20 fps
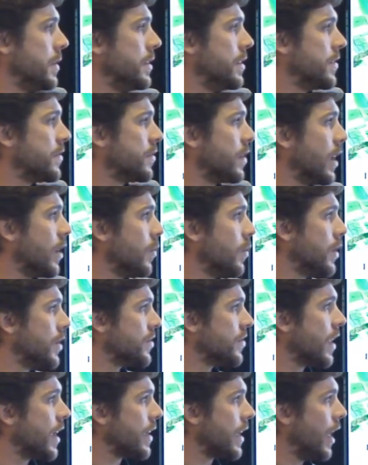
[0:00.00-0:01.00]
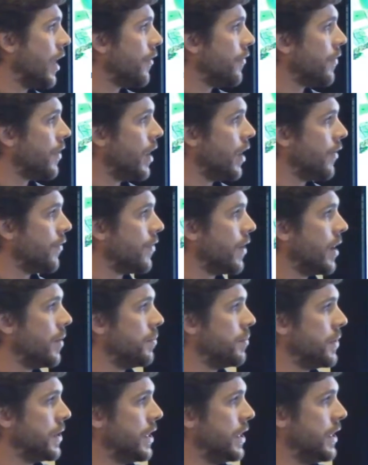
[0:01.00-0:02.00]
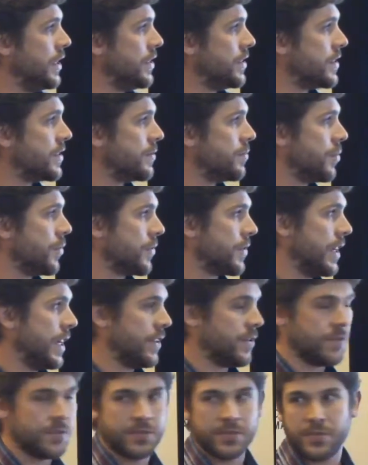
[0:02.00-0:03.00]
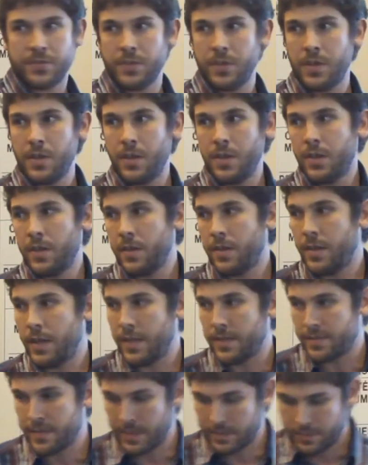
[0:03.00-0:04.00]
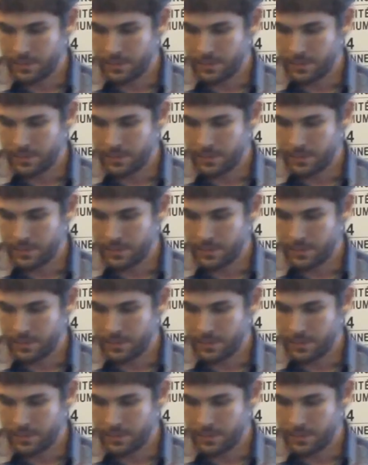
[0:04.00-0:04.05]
distinguish like alpha, beams, and betas, etc.